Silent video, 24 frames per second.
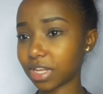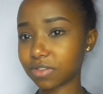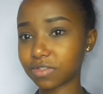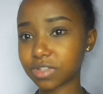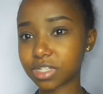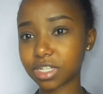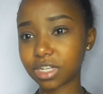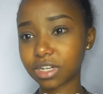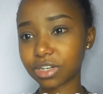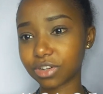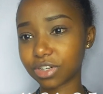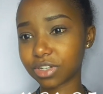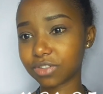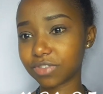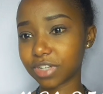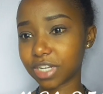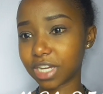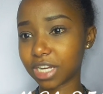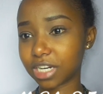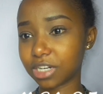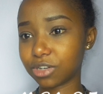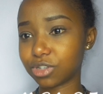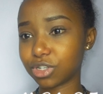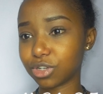I've still not
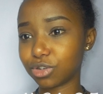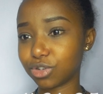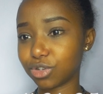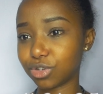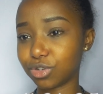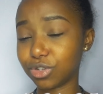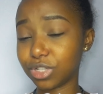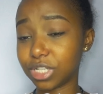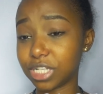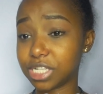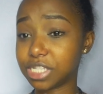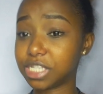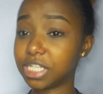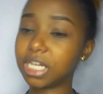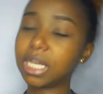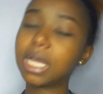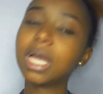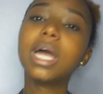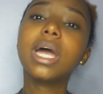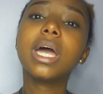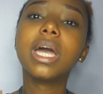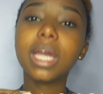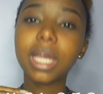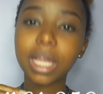figured out how to do this thing.
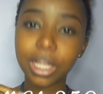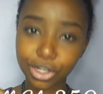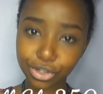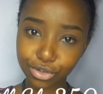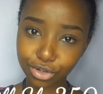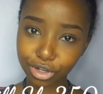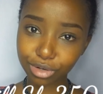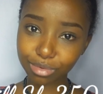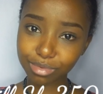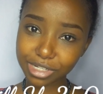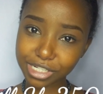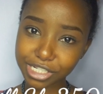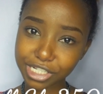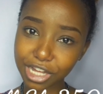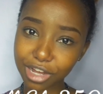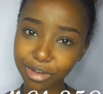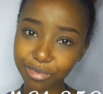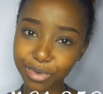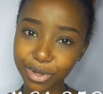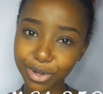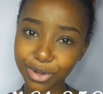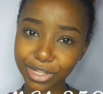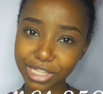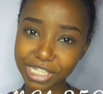It will be
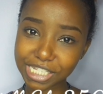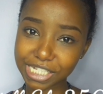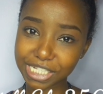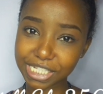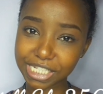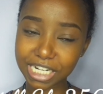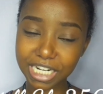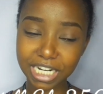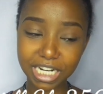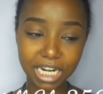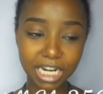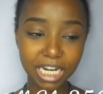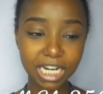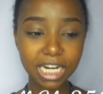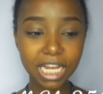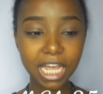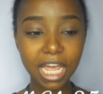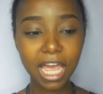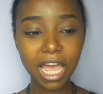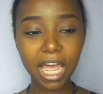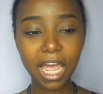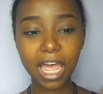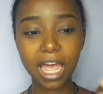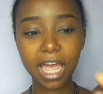somewhere on the screen.